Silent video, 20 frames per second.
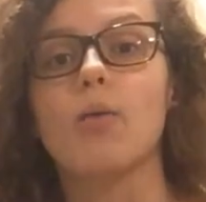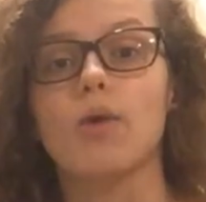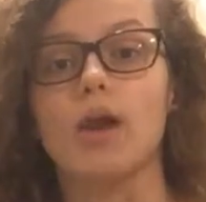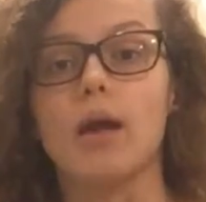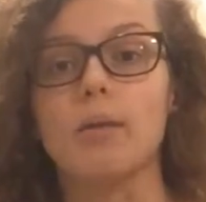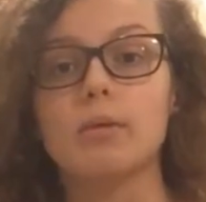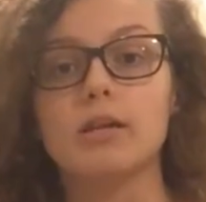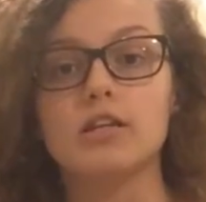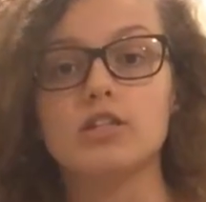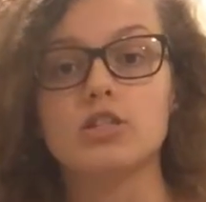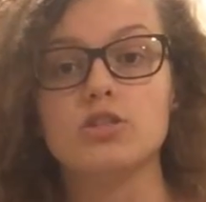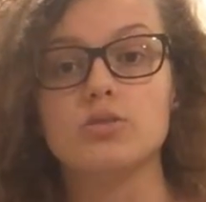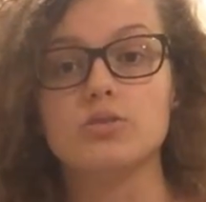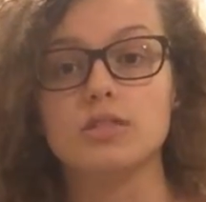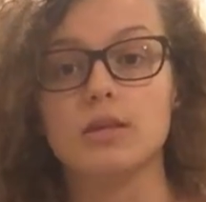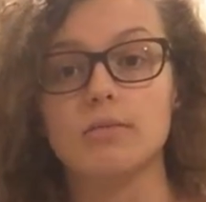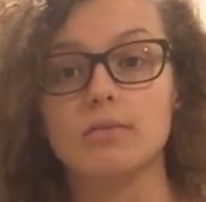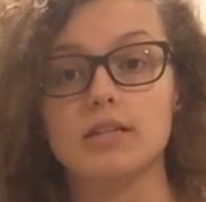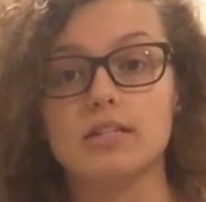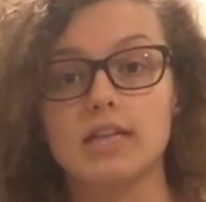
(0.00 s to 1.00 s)
what I'm going to do
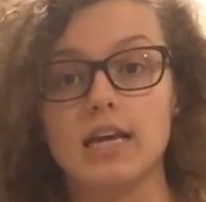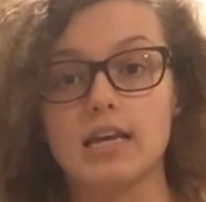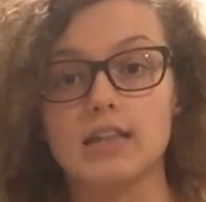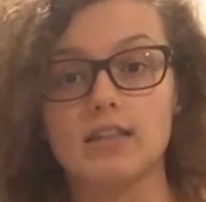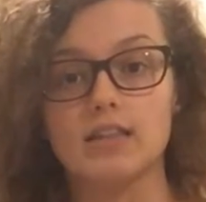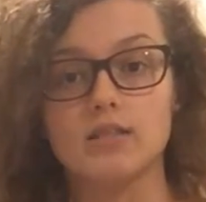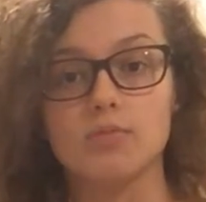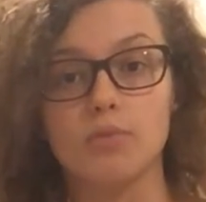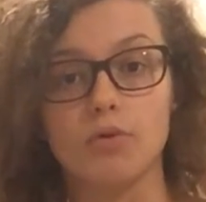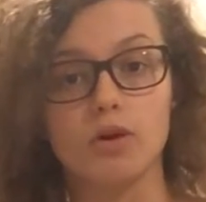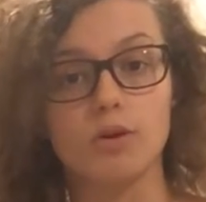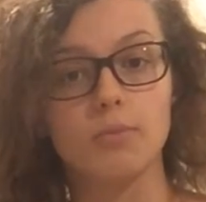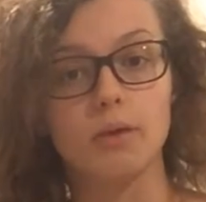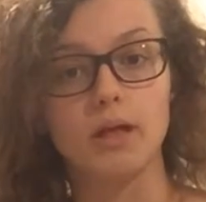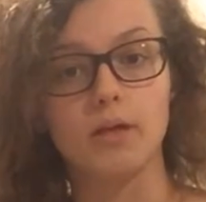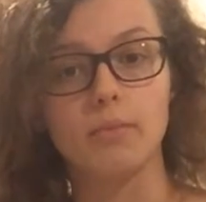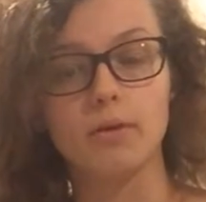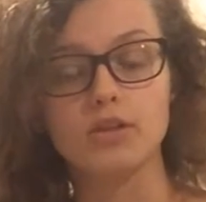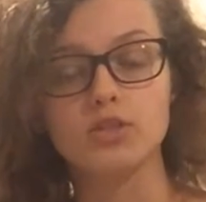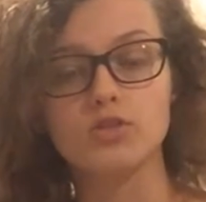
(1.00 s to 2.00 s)
is I'm going to take this
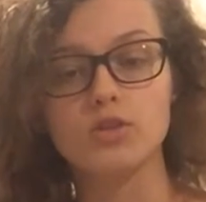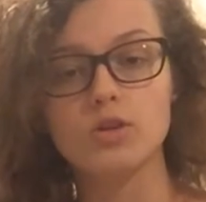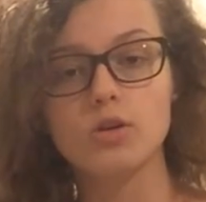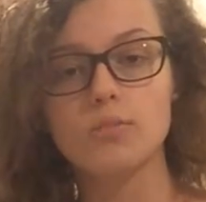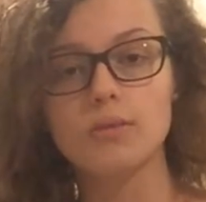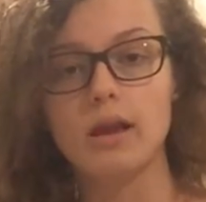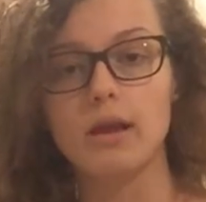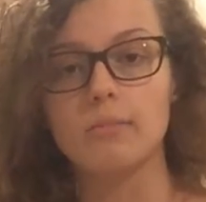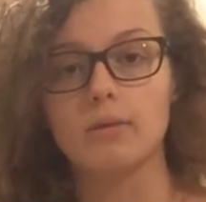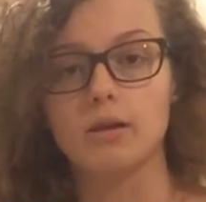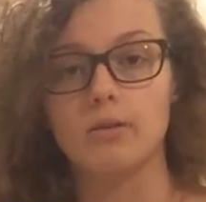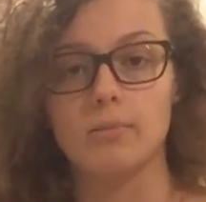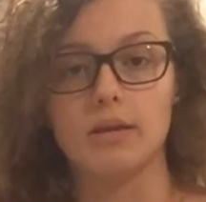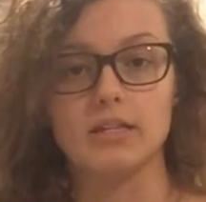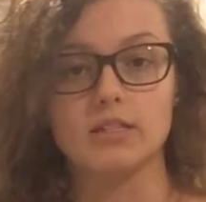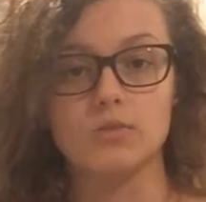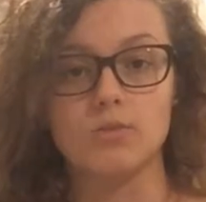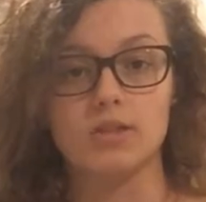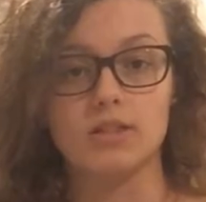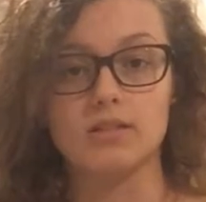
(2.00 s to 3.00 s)
portobello mushroom and I'm going to
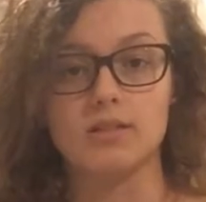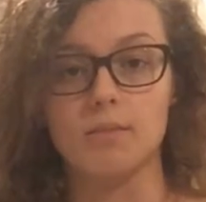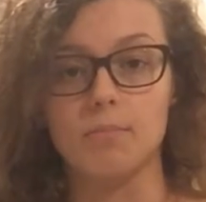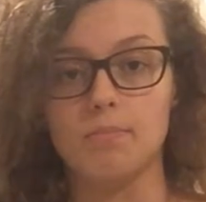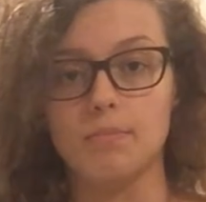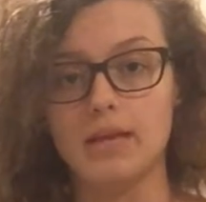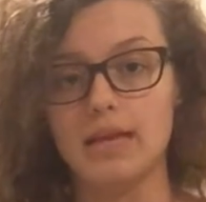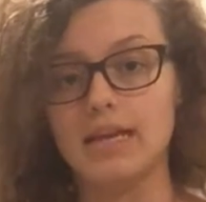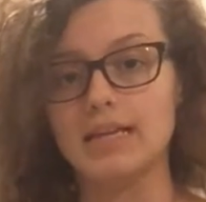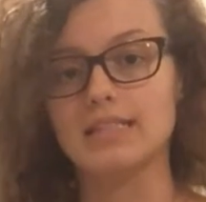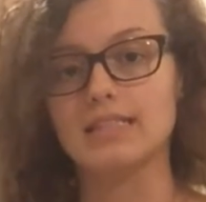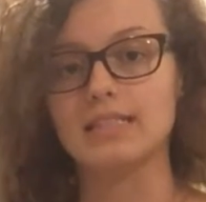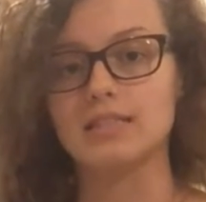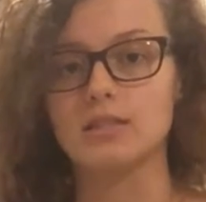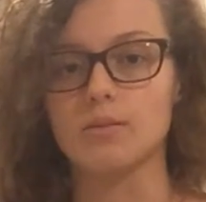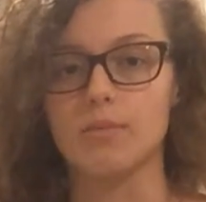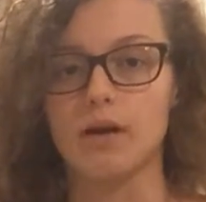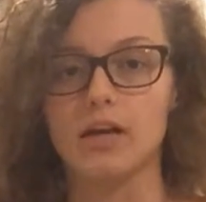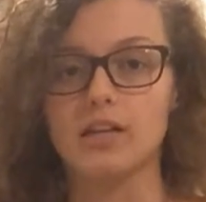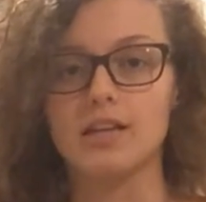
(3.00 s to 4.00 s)
mix it with some beans
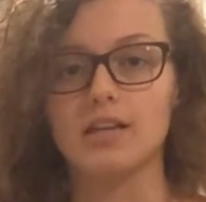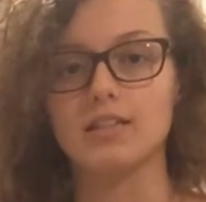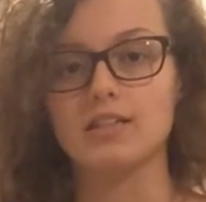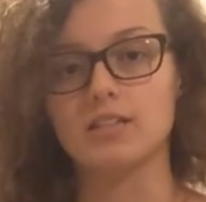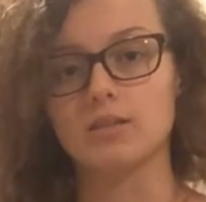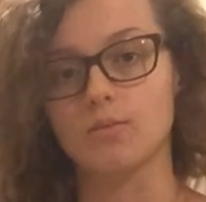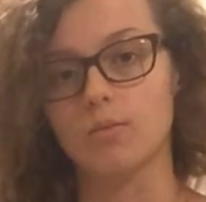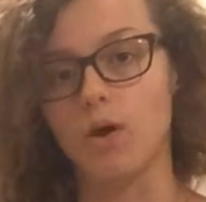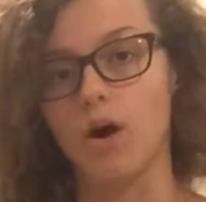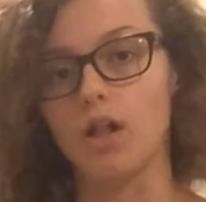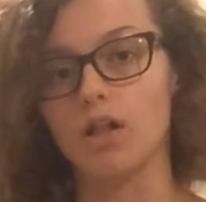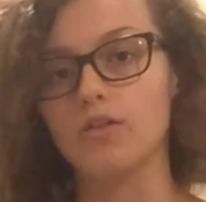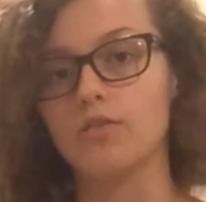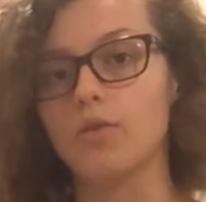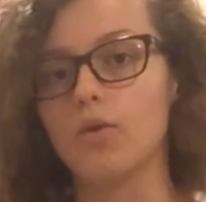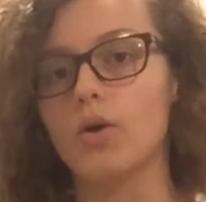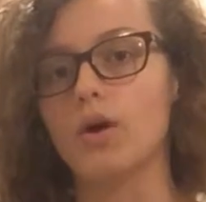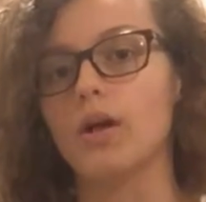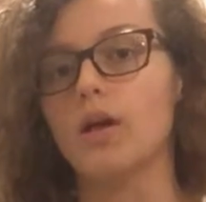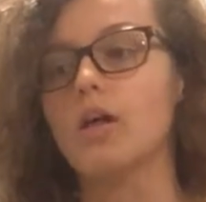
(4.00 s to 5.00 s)
and some onions, some
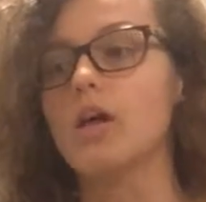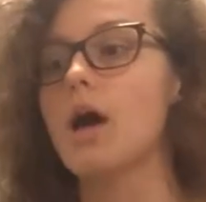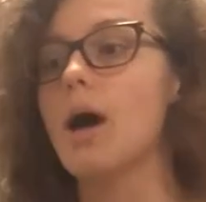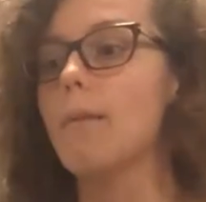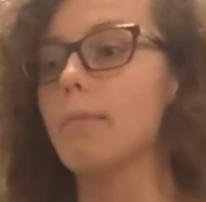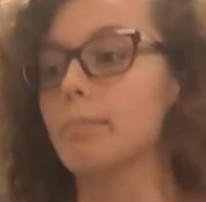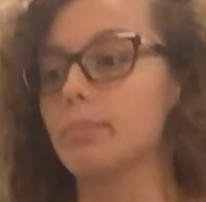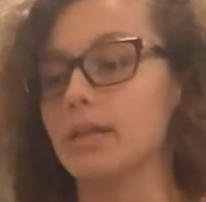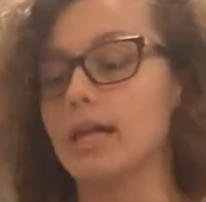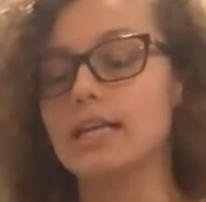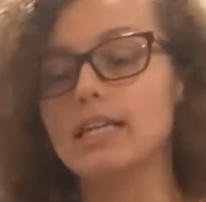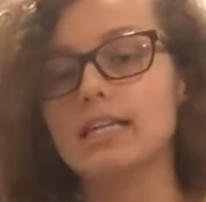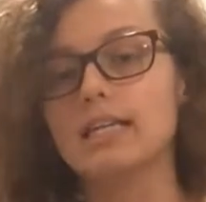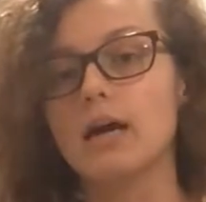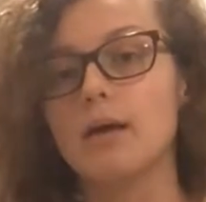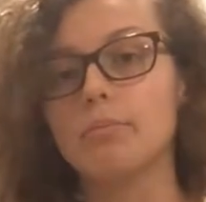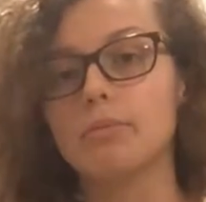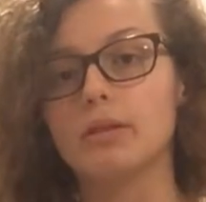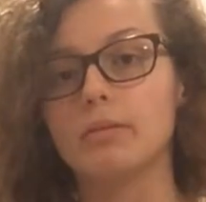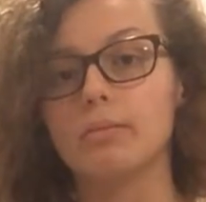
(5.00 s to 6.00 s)
olive oil, blend
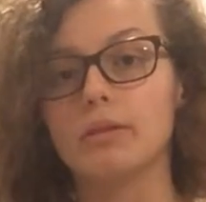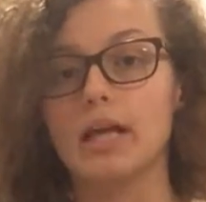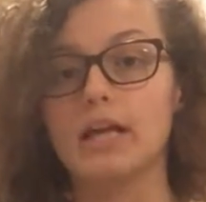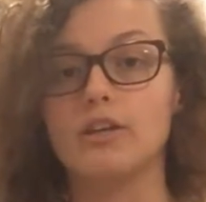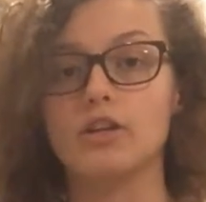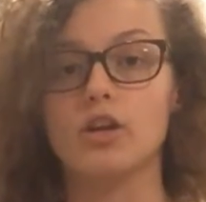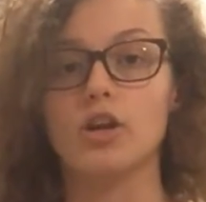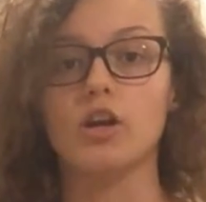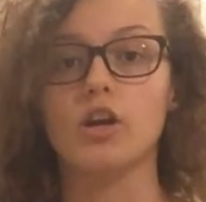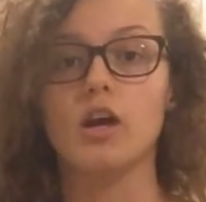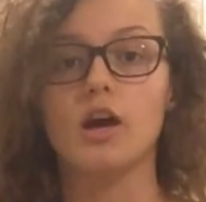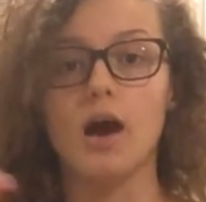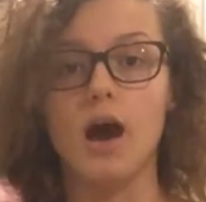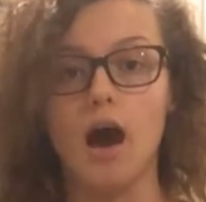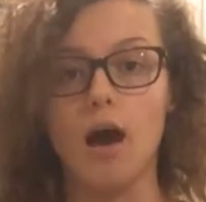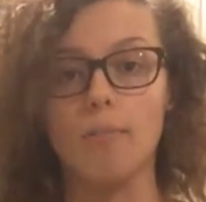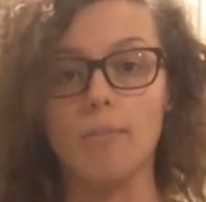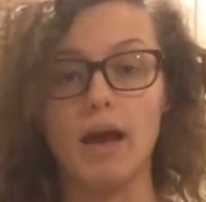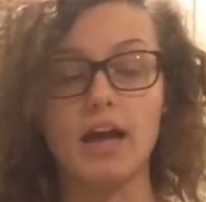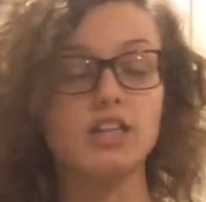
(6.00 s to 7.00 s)
it up in the blender,
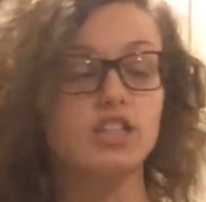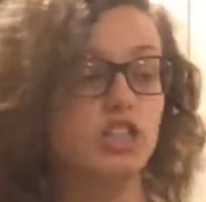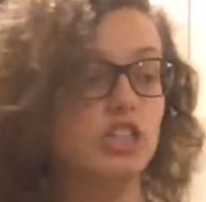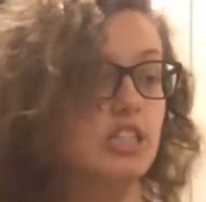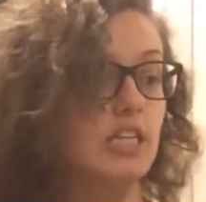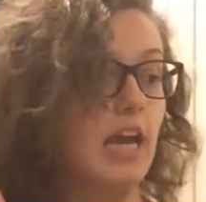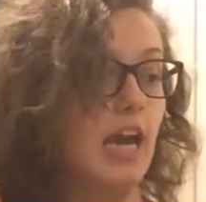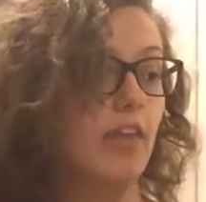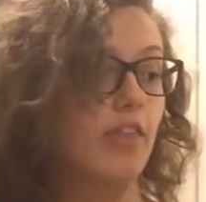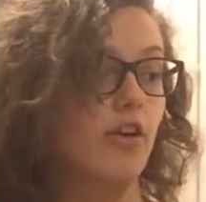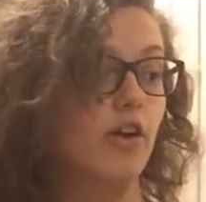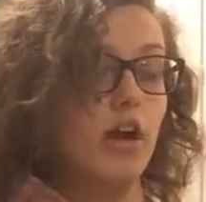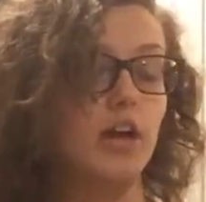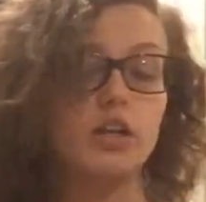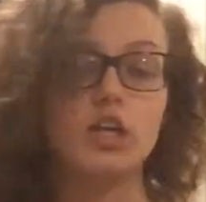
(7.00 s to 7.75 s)
mash it together